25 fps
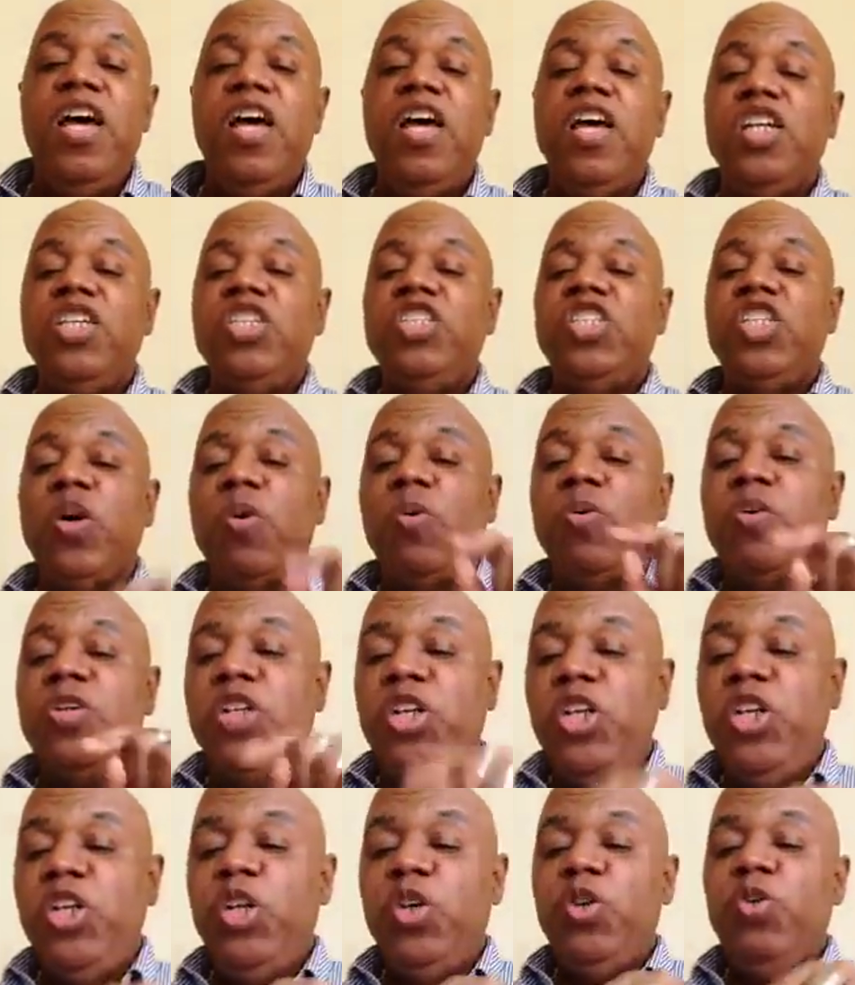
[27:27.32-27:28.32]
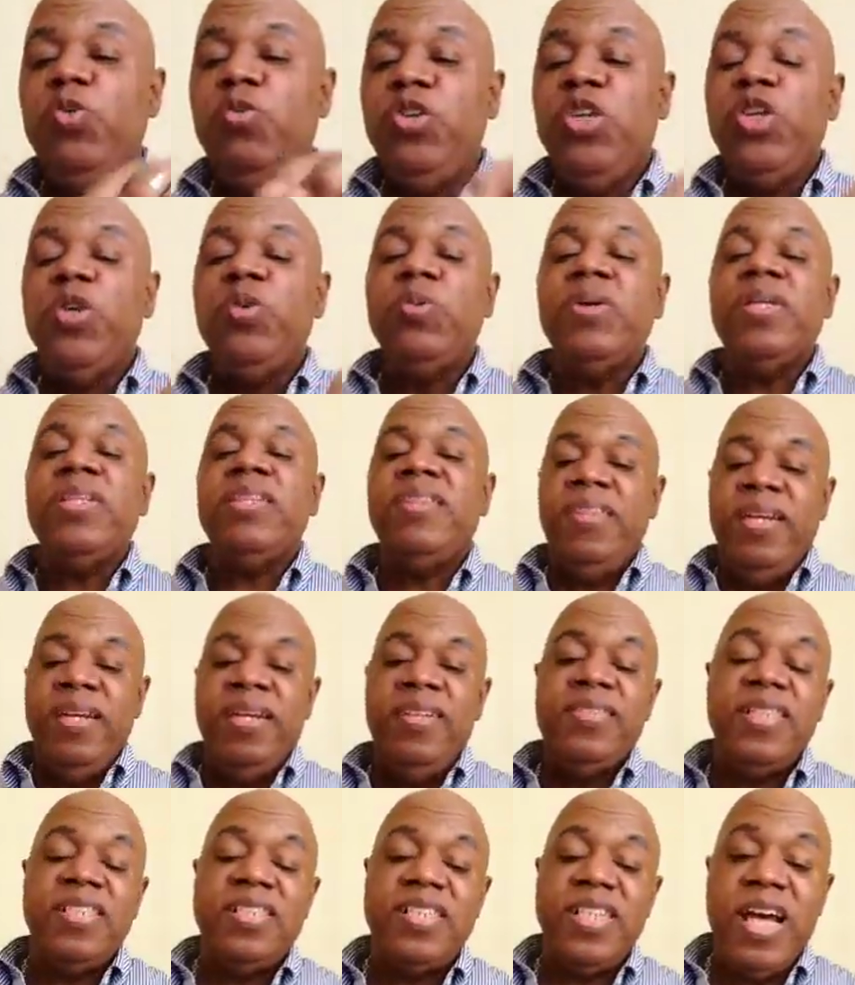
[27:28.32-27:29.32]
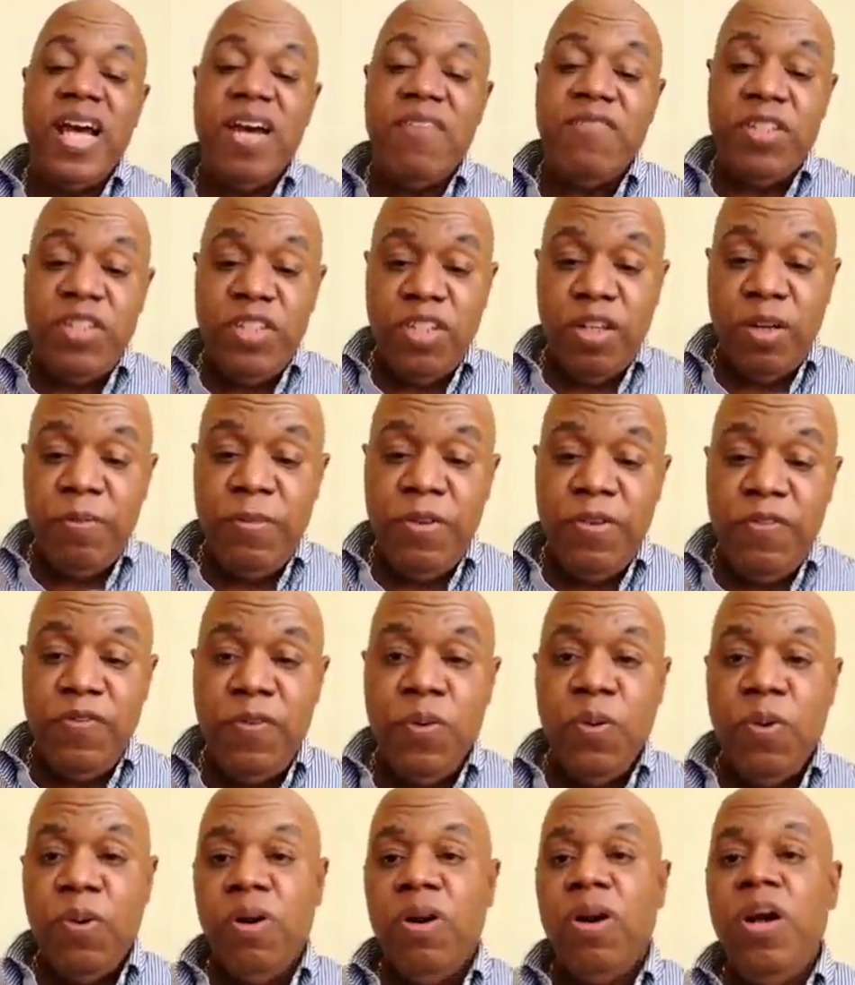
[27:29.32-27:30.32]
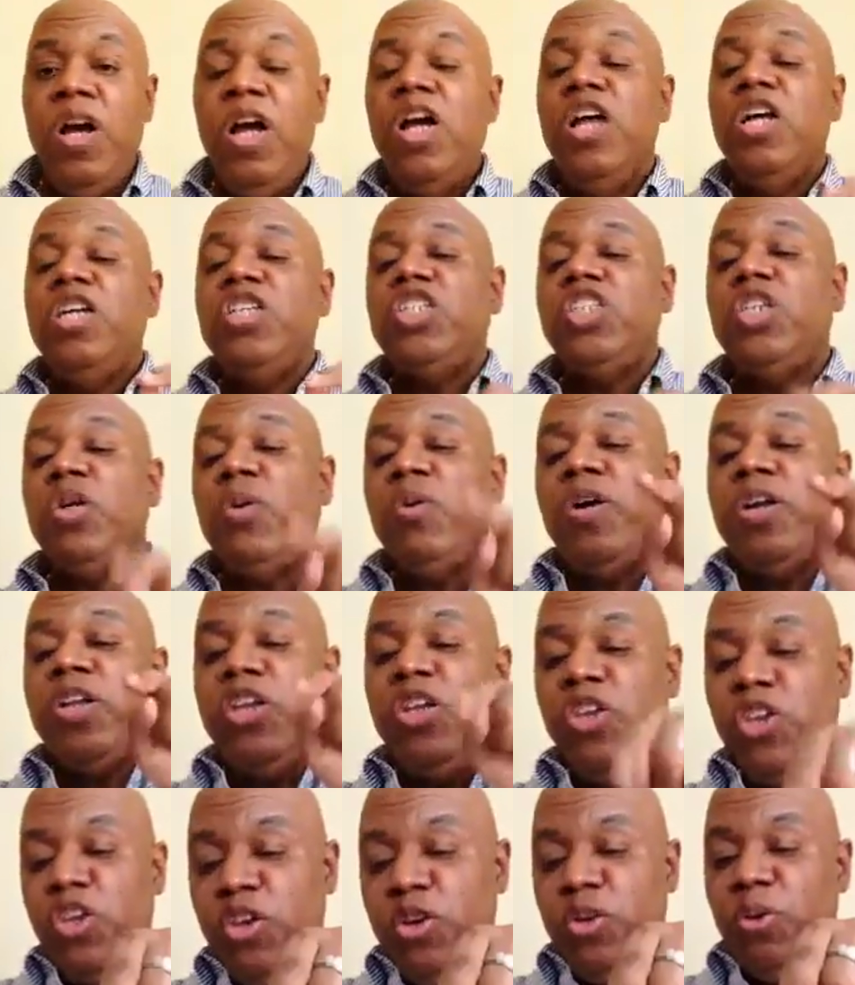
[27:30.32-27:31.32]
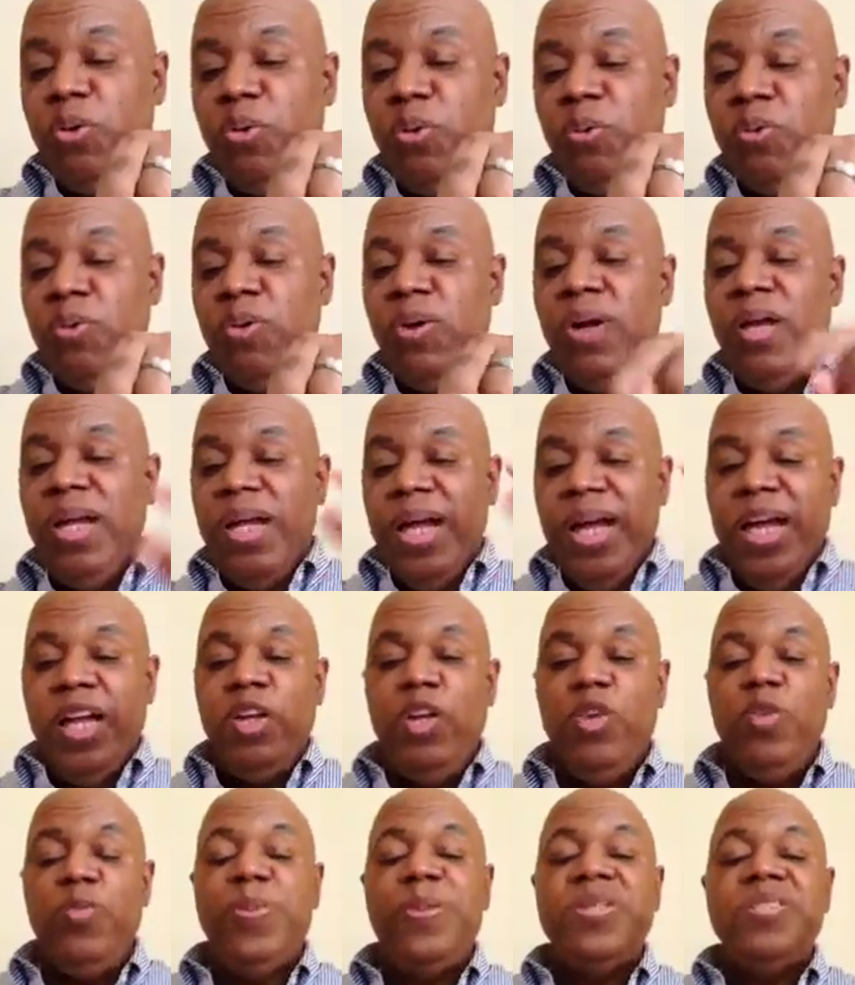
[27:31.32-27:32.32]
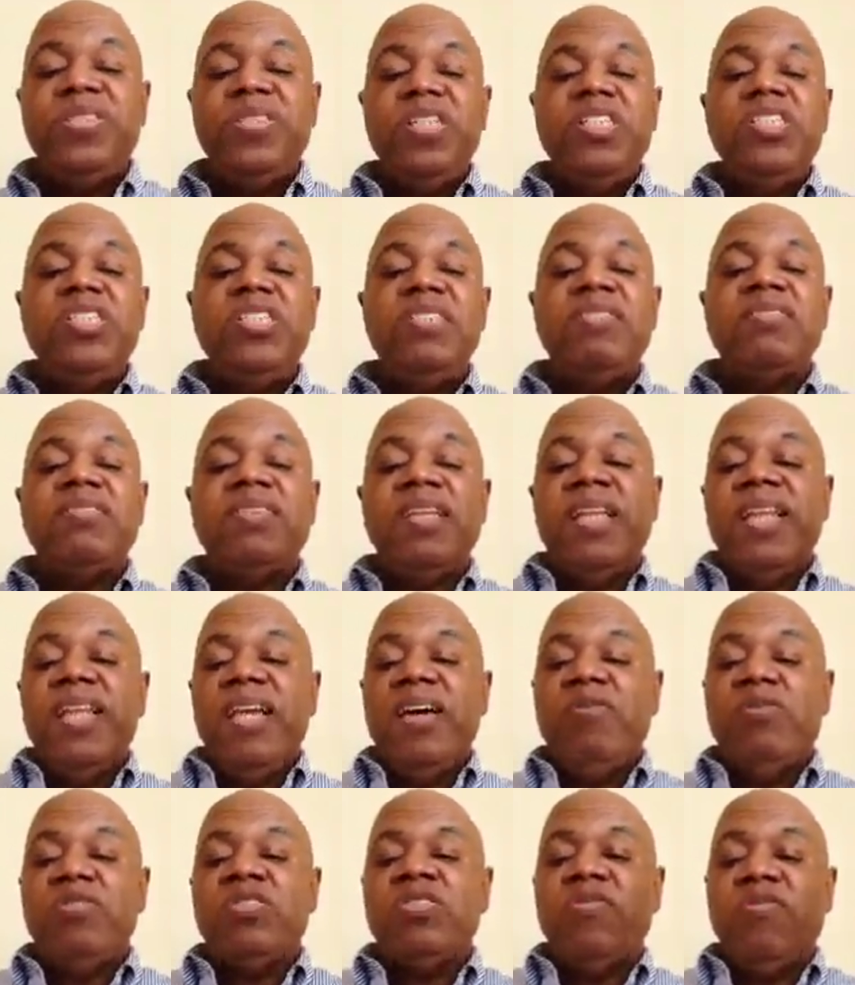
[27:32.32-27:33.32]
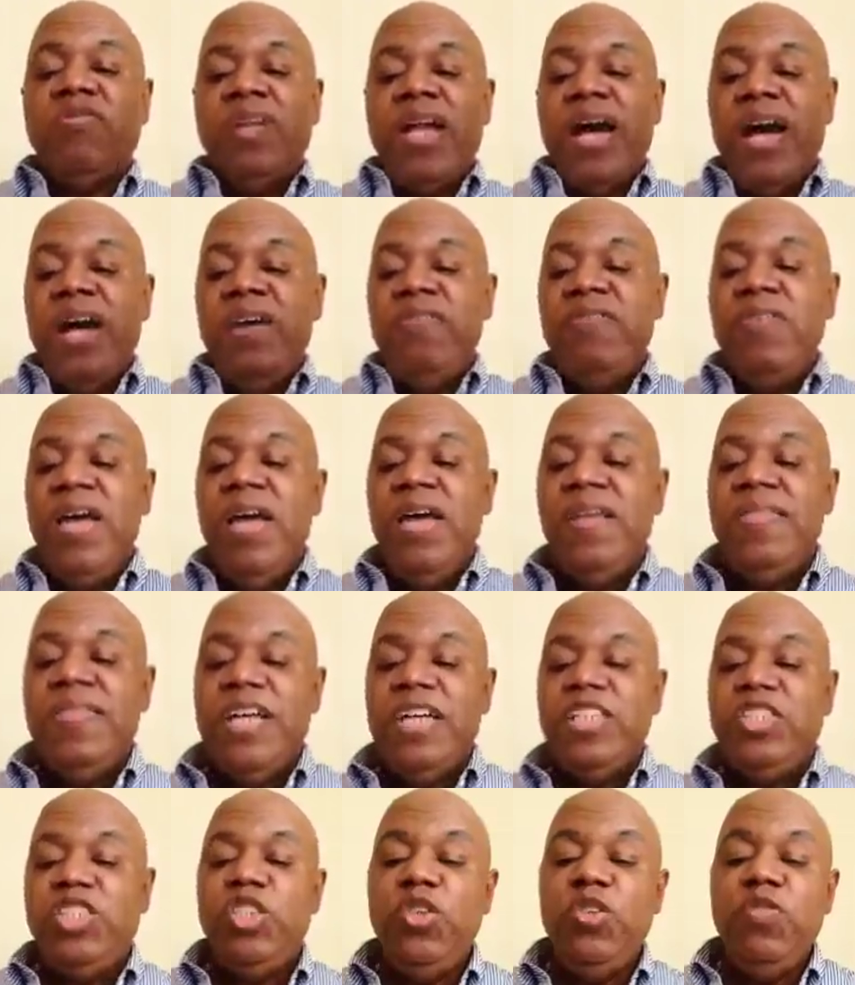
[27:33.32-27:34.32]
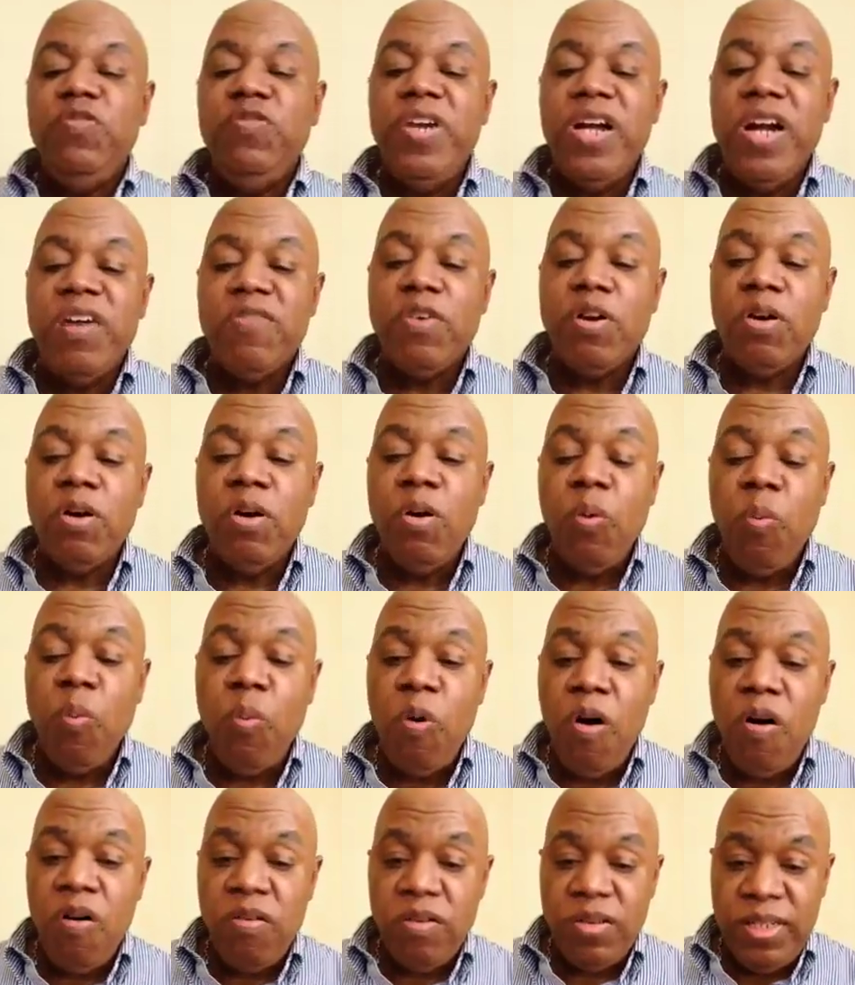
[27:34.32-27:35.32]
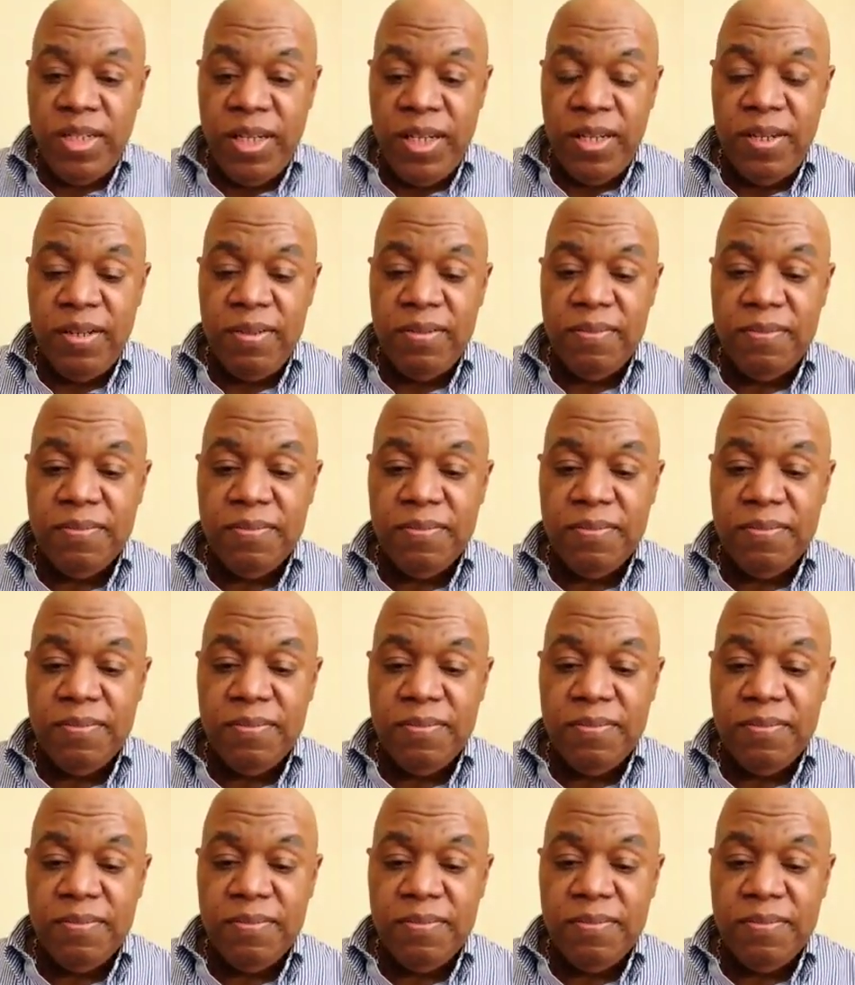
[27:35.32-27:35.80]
showing you doing things that you haven't done before, showing you in new positions and levels of life that you've never walked in.